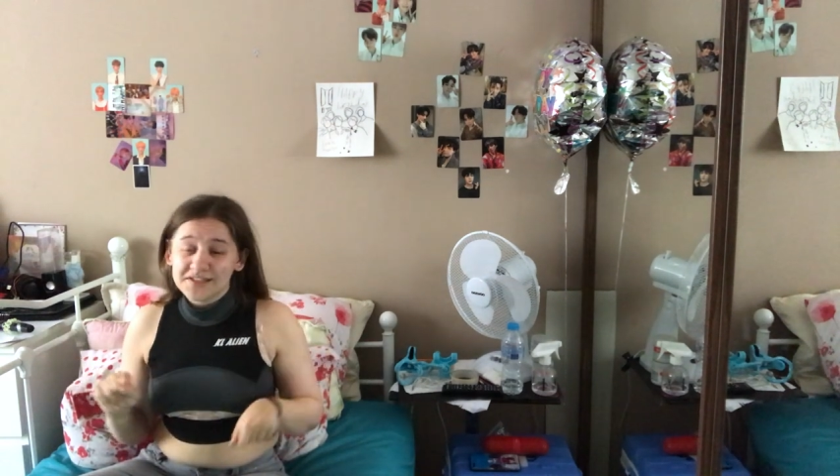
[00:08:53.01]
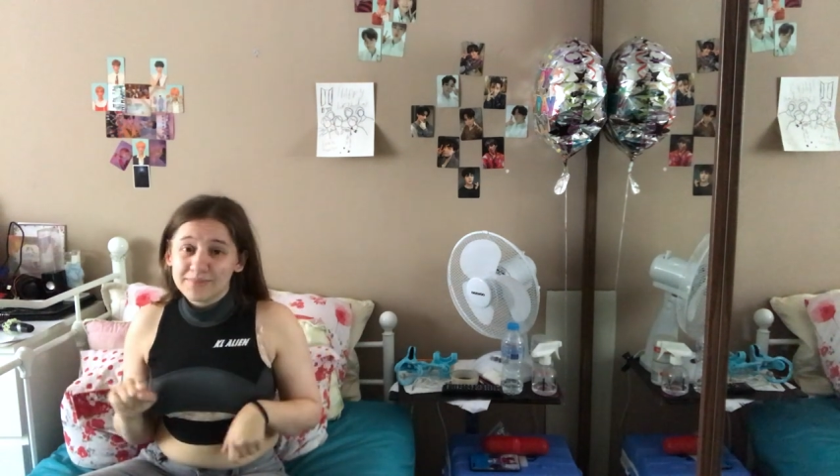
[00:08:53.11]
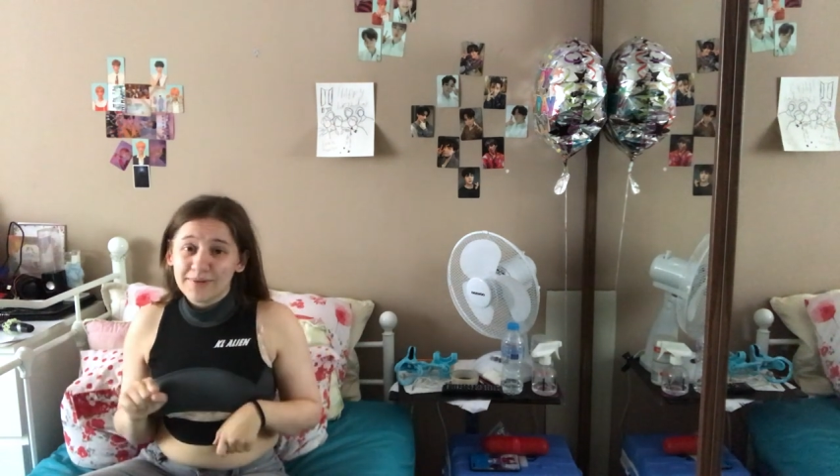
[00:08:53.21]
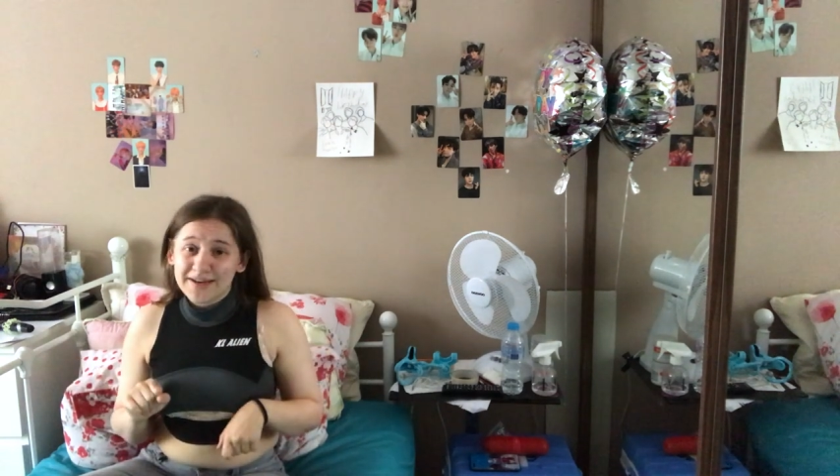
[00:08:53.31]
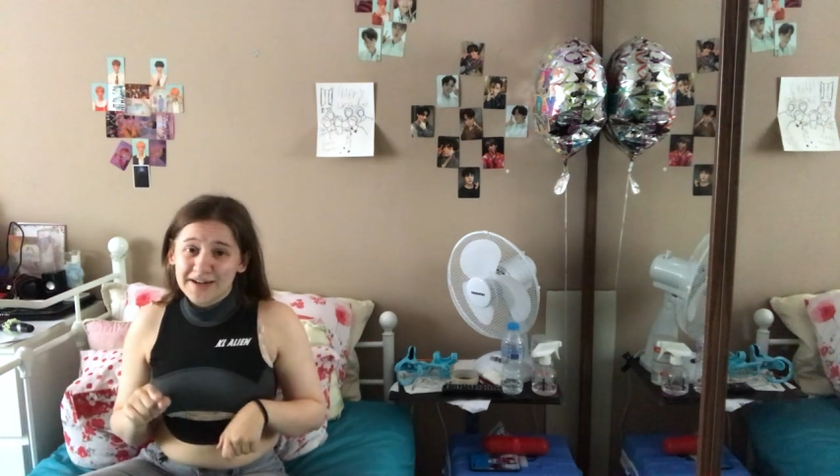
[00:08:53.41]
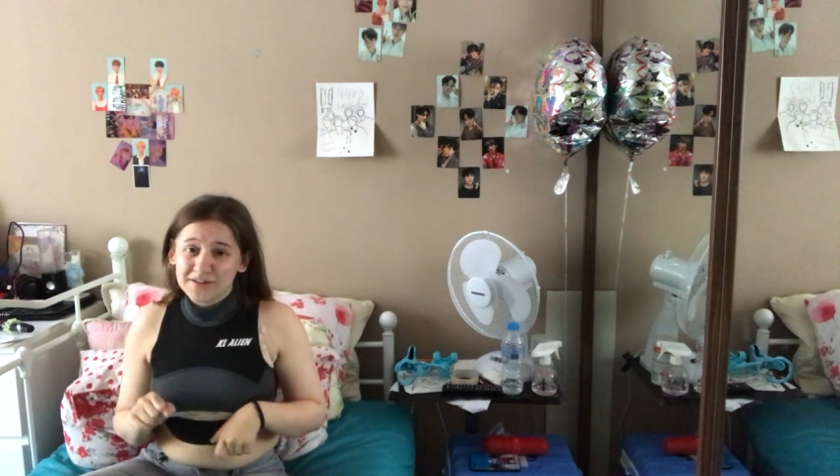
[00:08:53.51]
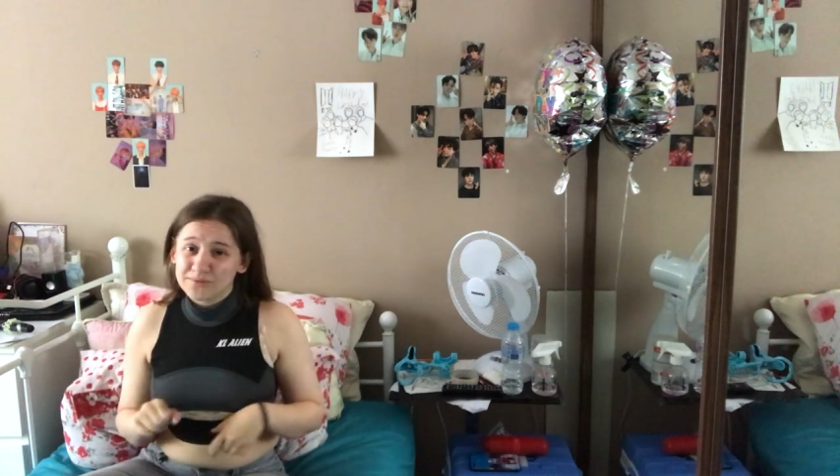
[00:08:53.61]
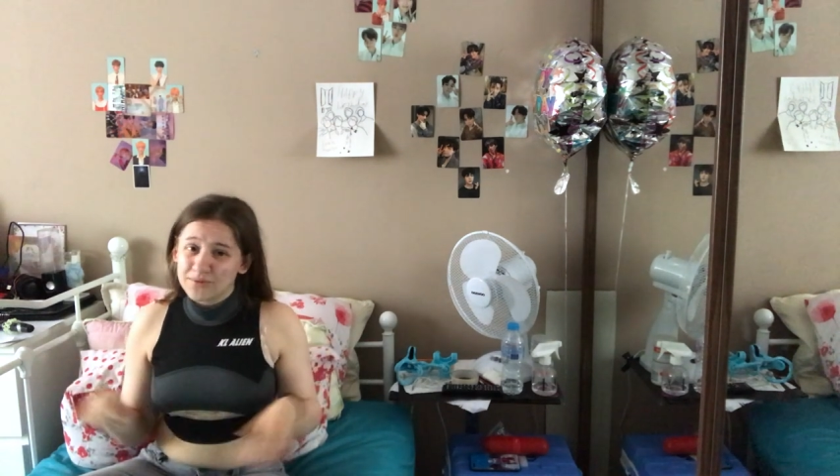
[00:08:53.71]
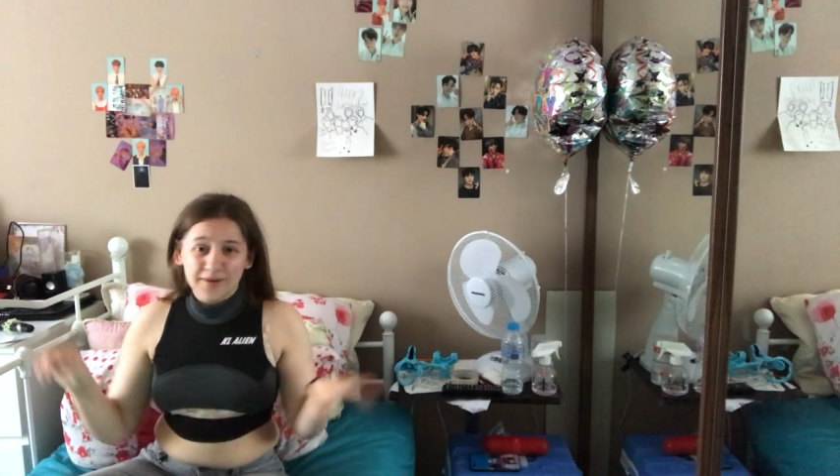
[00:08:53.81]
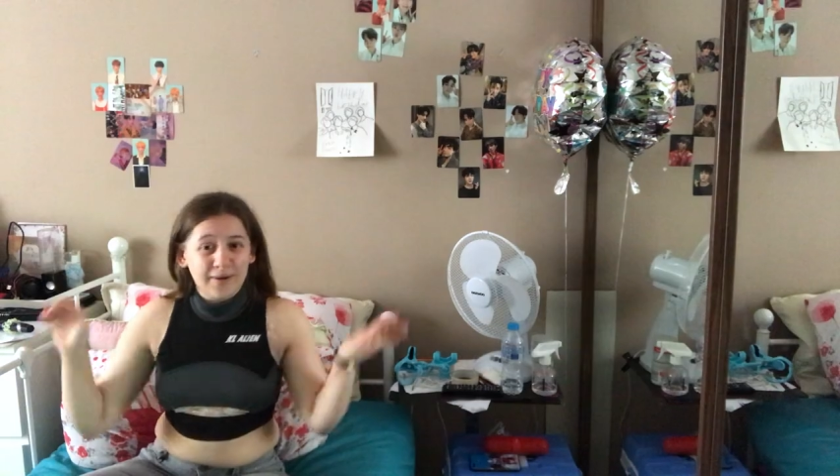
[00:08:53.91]
in my next
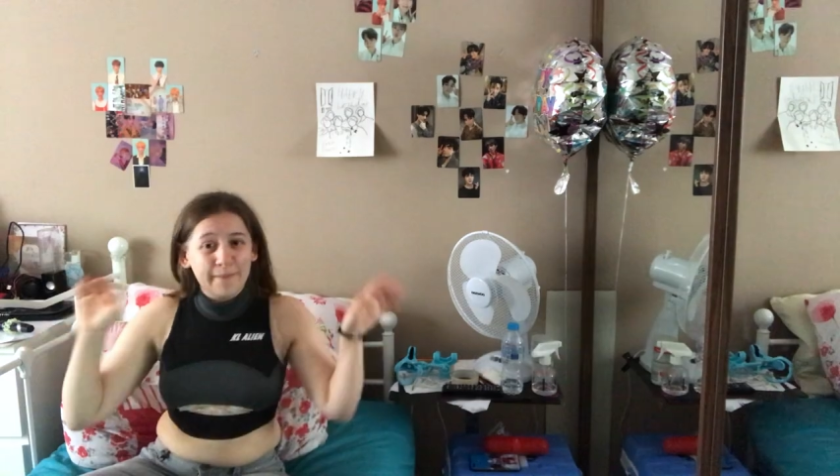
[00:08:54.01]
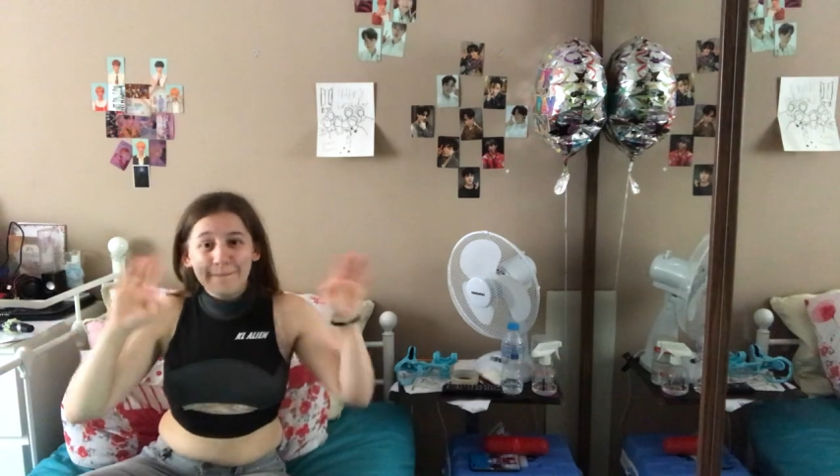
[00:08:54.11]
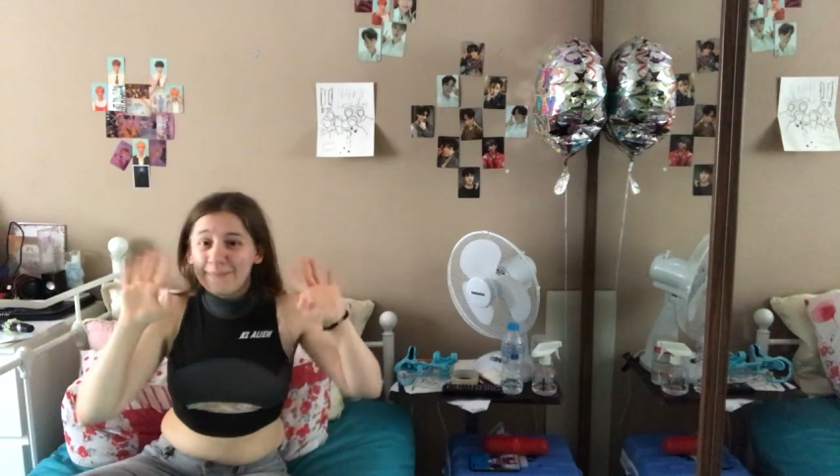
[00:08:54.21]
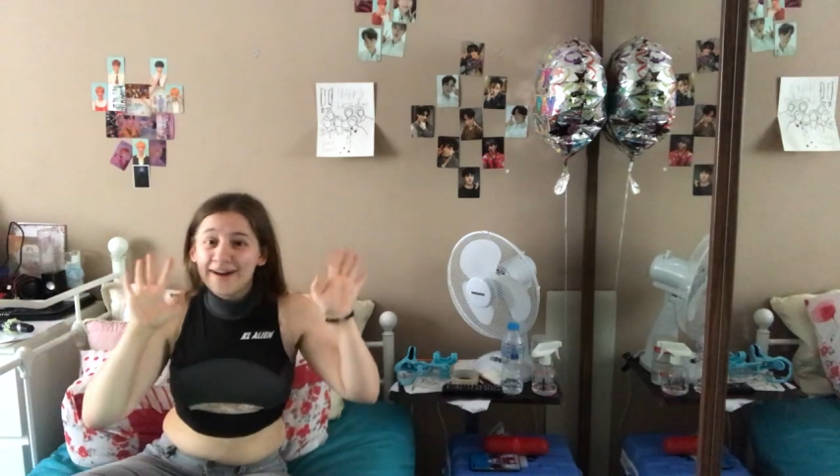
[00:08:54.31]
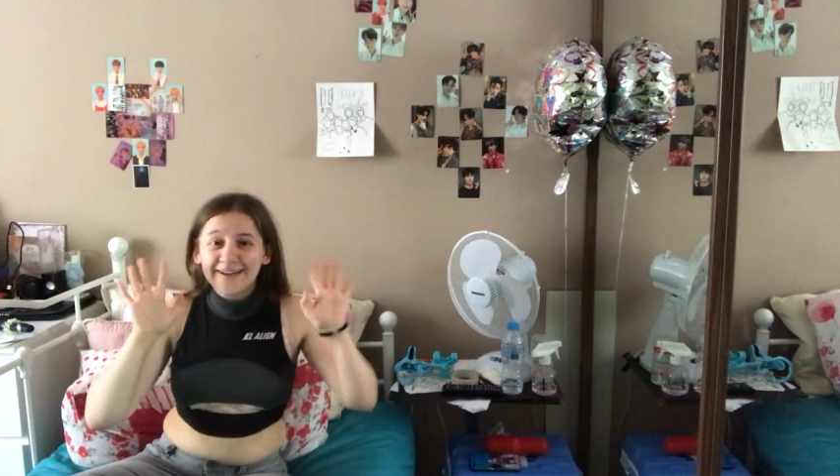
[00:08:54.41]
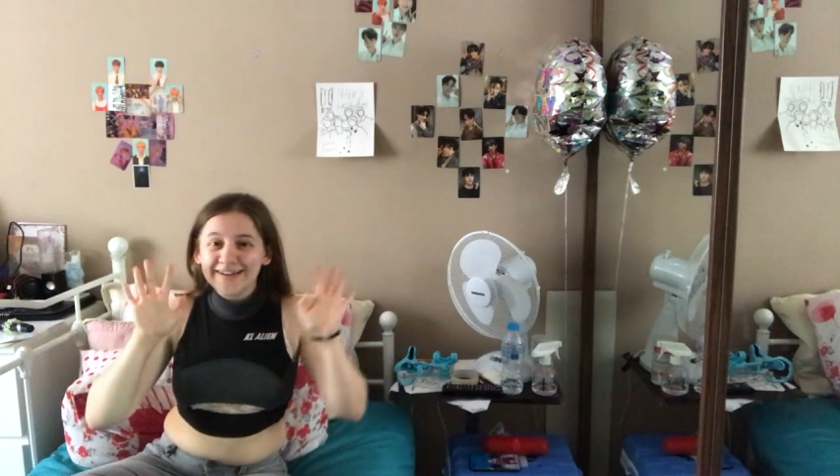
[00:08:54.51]
one. Bye,